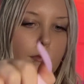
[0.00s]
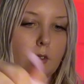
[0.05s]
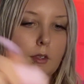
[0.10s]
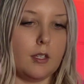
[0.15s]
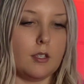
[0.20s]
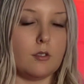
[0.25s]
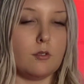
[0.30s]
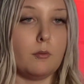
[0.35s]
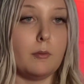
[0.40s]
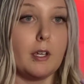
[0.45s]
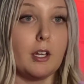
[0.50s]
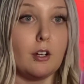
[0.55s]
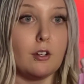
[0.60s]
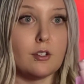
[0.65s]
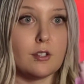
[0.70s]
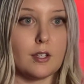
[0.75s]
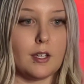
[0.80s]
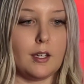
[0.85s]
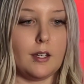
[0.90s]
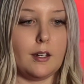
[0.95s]
These will make your
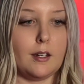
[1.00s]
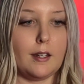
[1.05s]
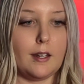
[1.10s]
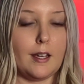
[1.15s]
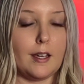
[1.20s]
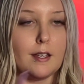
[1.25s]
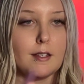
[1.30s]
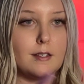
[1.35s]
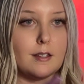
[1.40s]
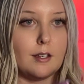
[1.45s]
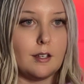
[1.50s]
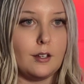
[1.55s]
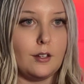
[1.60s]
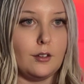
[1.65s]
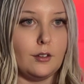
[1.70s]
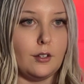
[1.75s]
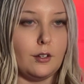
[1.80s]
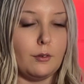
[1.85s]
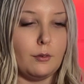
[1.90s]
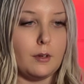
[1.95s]
skin nice and
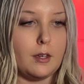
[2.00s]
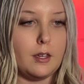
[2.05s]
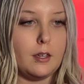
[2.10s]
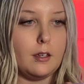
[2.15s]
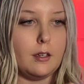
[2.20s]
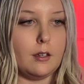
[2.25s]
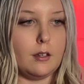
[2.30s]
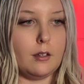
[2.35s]
glowy.